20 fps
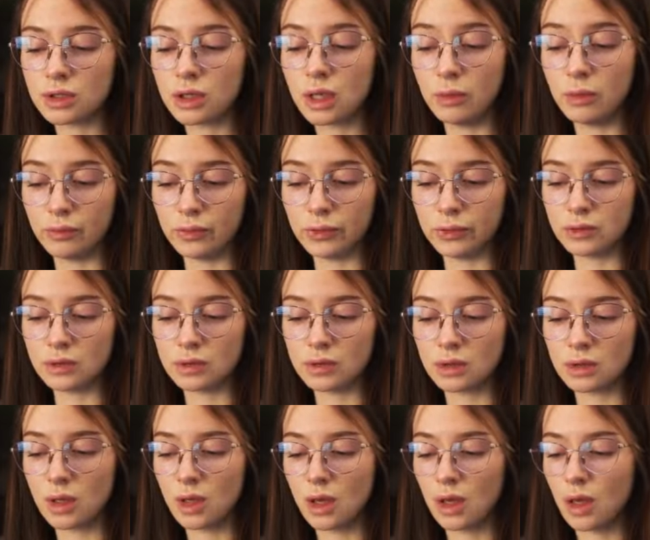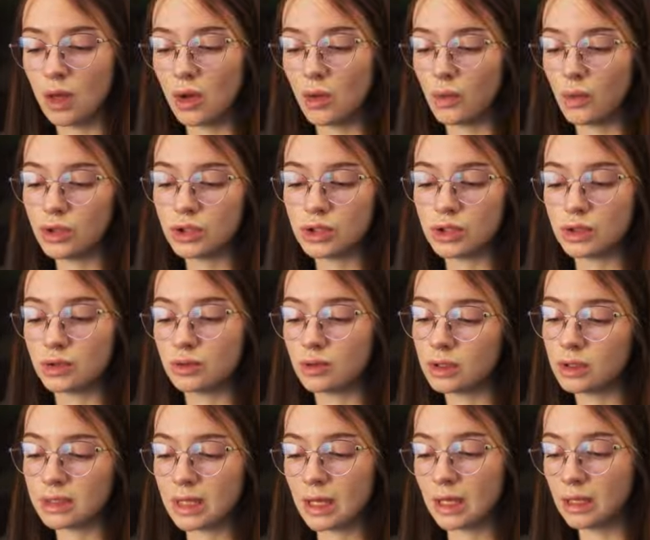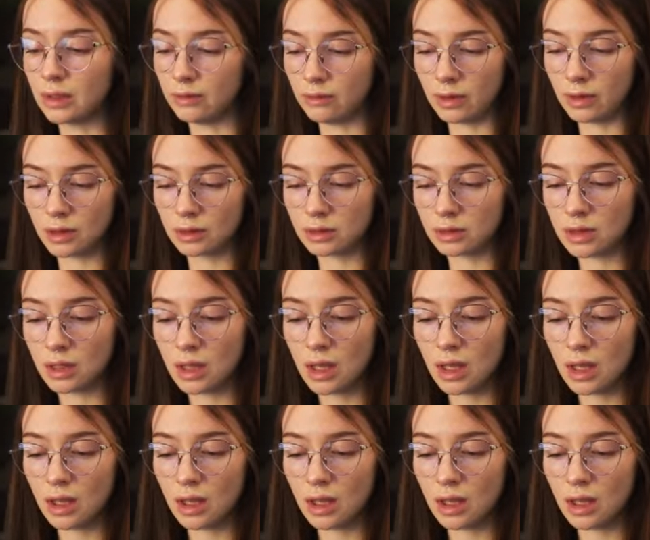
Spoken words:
impulse, which is not significant.